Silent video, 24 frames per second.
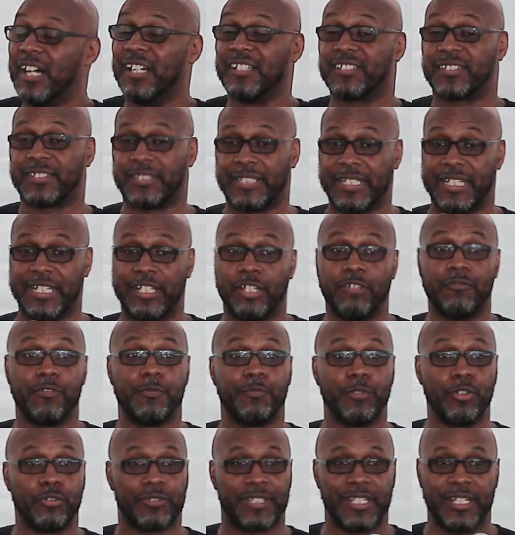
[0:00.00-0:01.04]
A seed who
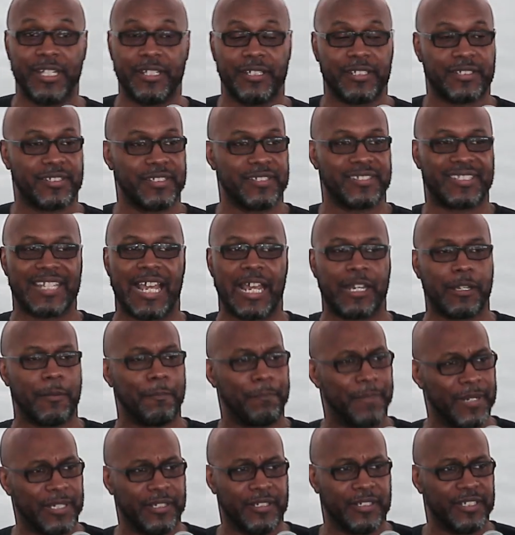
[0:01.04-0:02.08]
rebuked innocence out
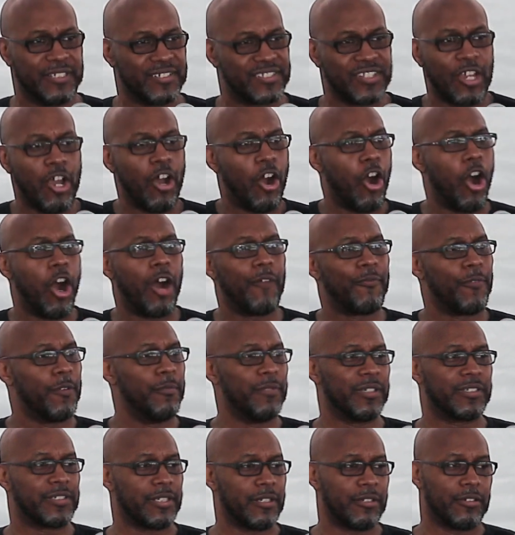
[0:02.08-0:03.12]
of bitterness, all for
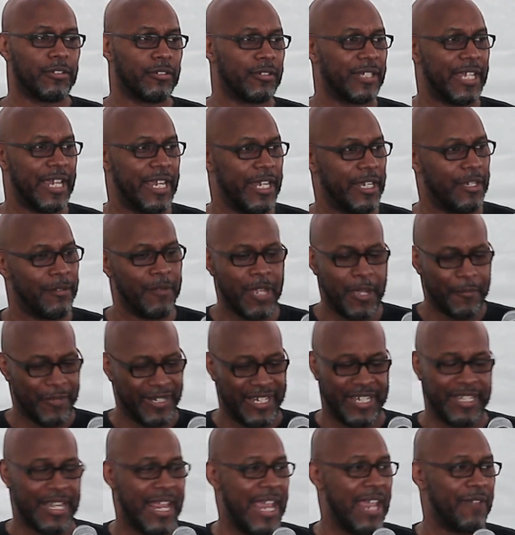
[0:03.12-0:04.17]
material gain.
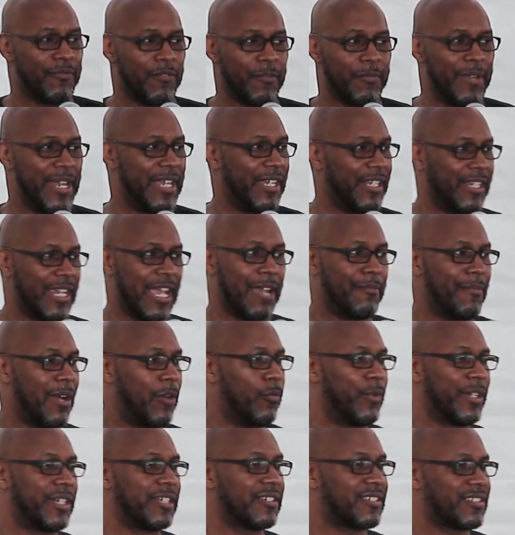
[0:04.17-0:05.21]
But ain't half a man and got
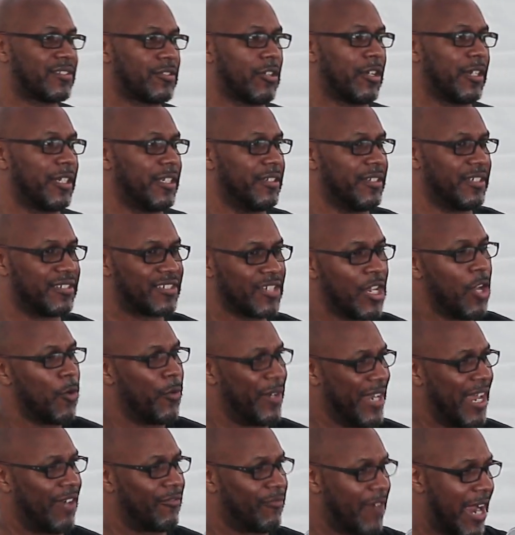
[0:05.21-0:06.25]
my wicked start in this
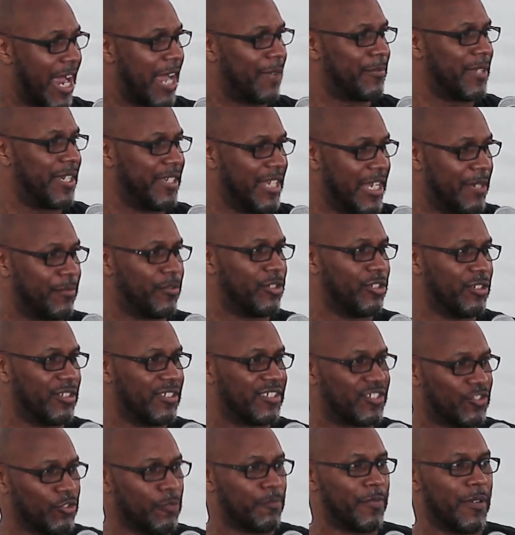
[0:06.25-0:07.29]
when I robbed the neighborhood
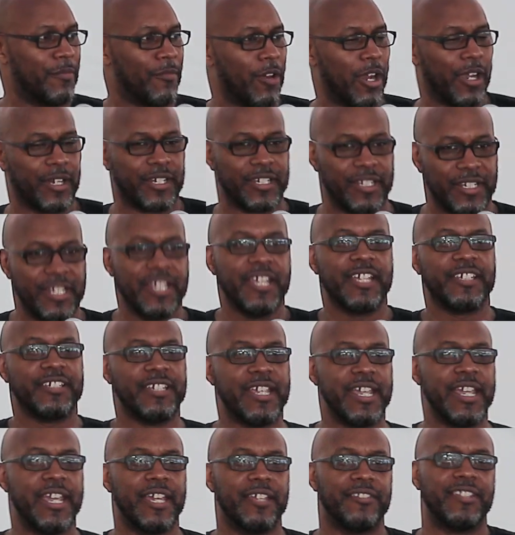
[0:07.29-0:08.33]
supermarket.
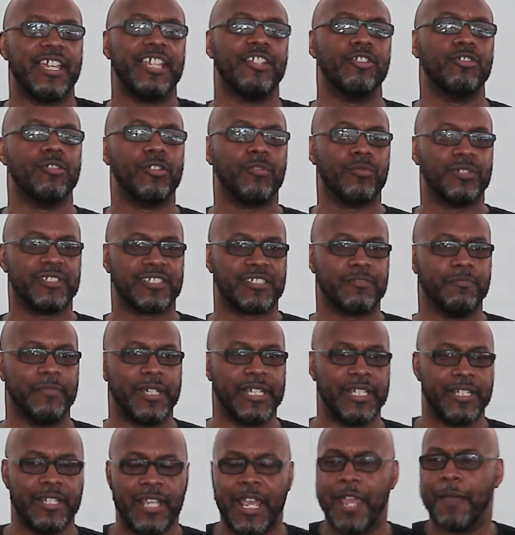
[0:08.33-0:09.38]
Yeah, they knew it was
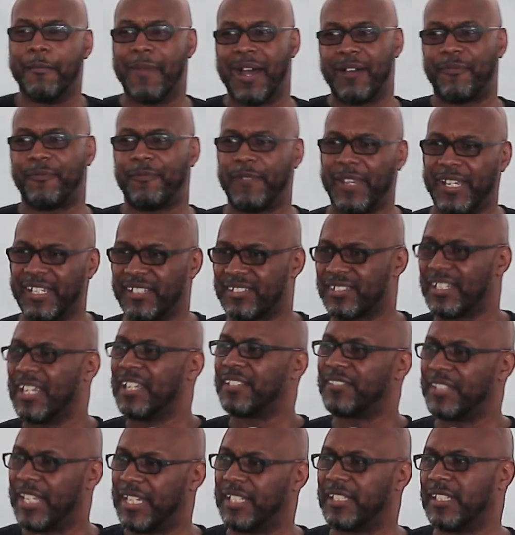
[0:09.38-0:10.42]
me. My face,
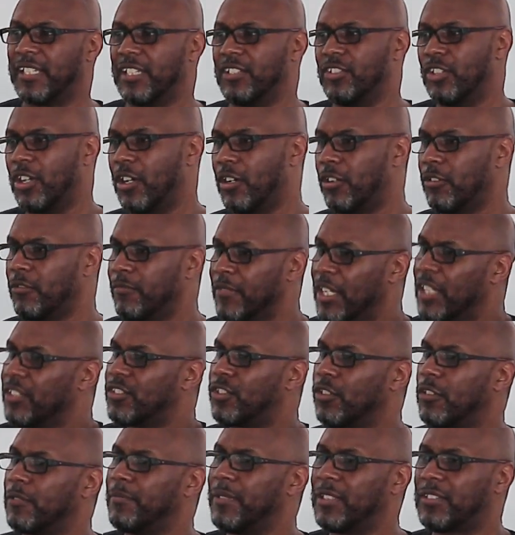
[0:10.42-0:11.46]
they didn't know.
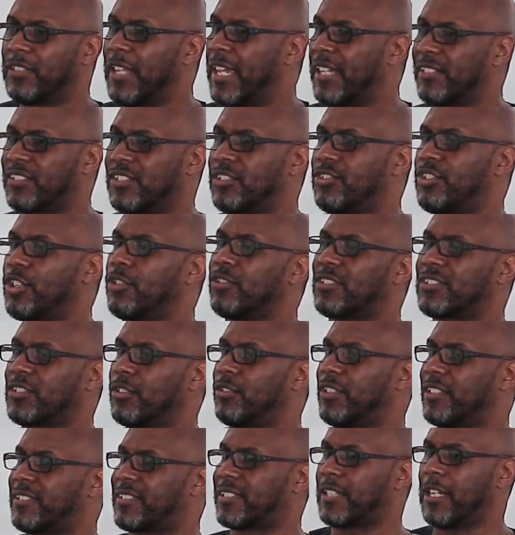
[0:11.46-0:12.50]
Took me as a joke so
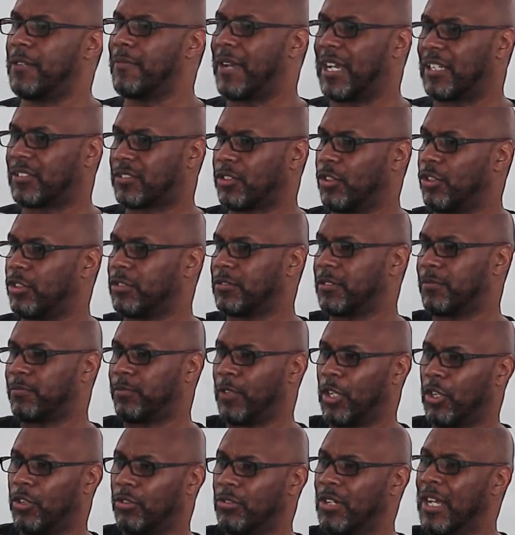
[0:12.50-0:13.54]
the semi-clothes would
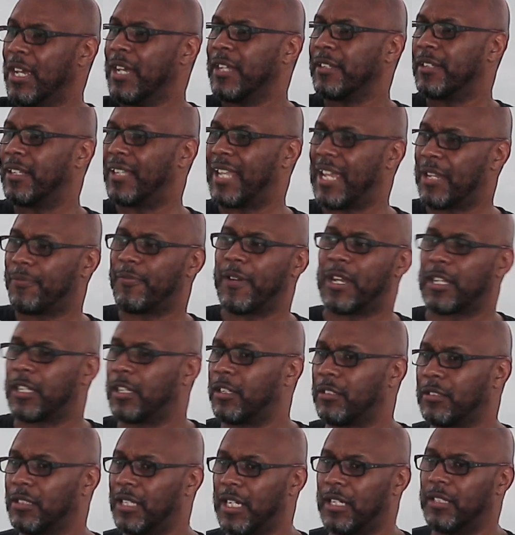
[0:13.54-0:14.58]
blow the life out of
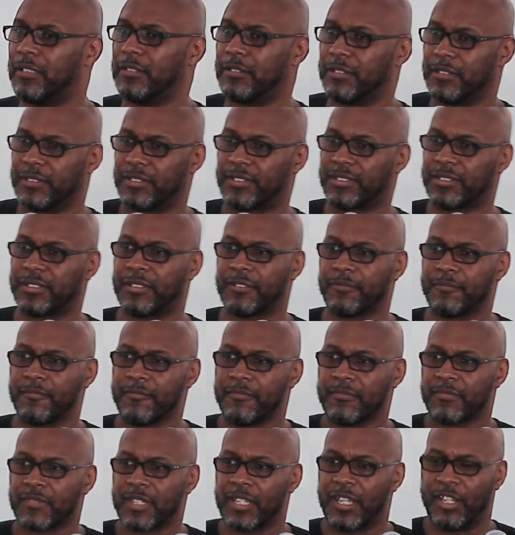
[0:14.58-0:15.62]
her lungs.
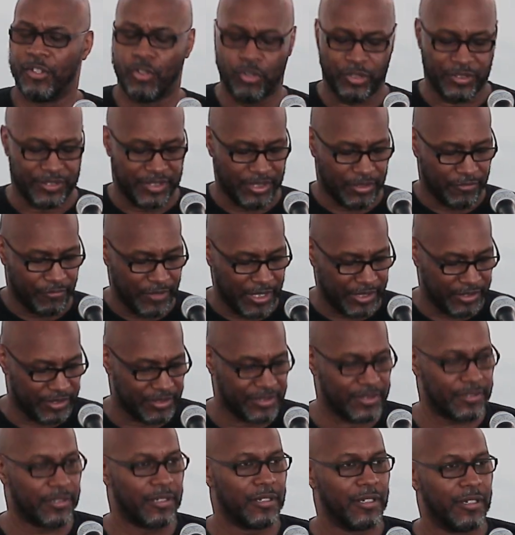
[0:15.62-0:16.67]
And on to the
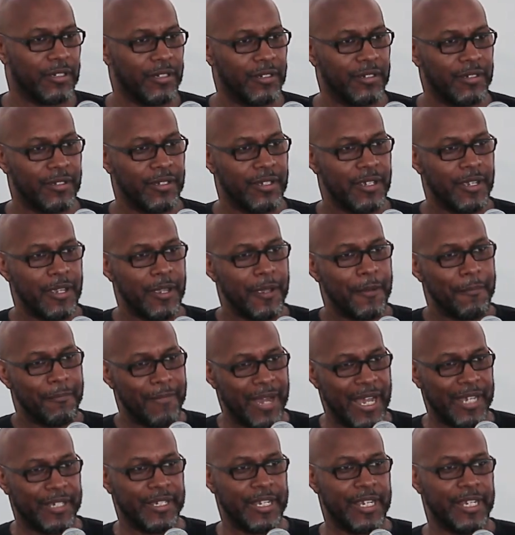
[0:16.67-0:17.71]
register.
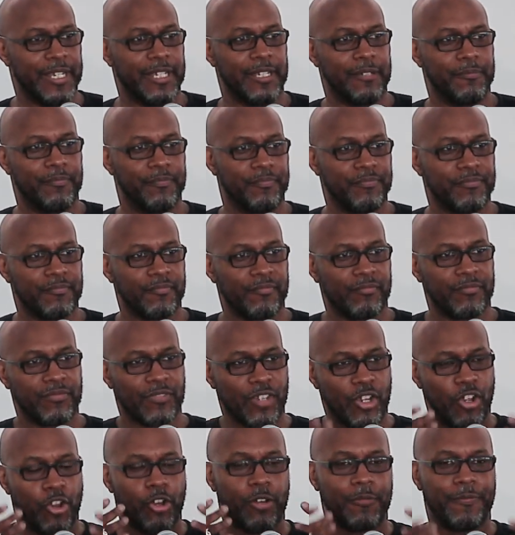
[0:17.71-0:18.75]
My name,
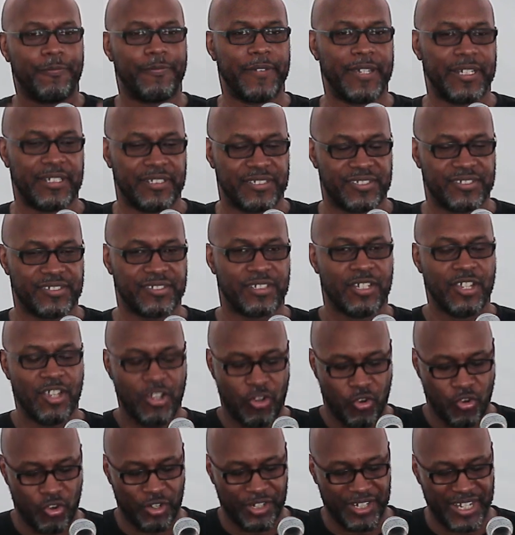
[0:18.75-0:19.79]
her face,
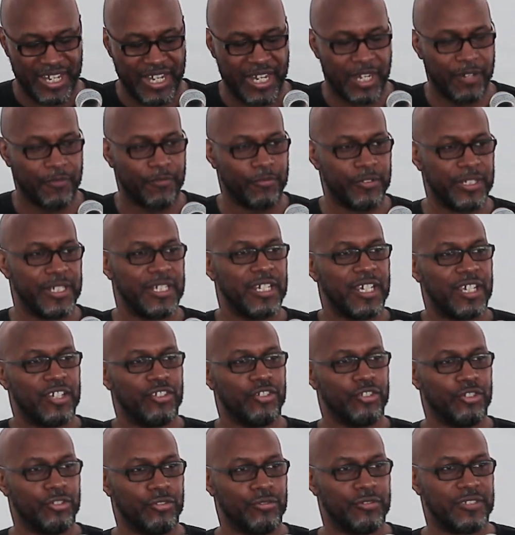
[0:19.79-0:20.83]
on every
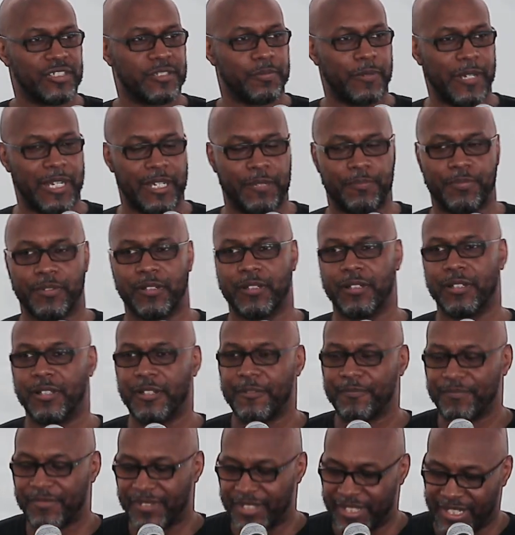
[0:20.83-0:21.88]
newspaper.
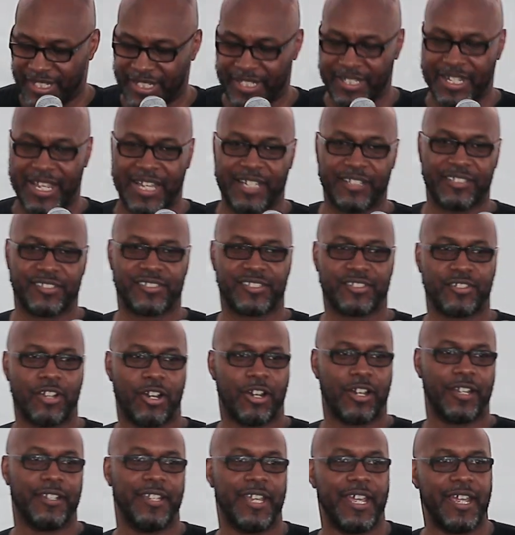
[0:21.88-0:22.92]
Ain't I the
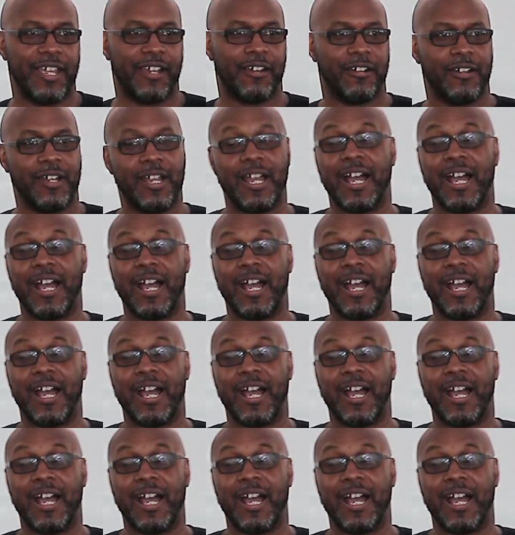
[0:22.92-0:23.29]
star now?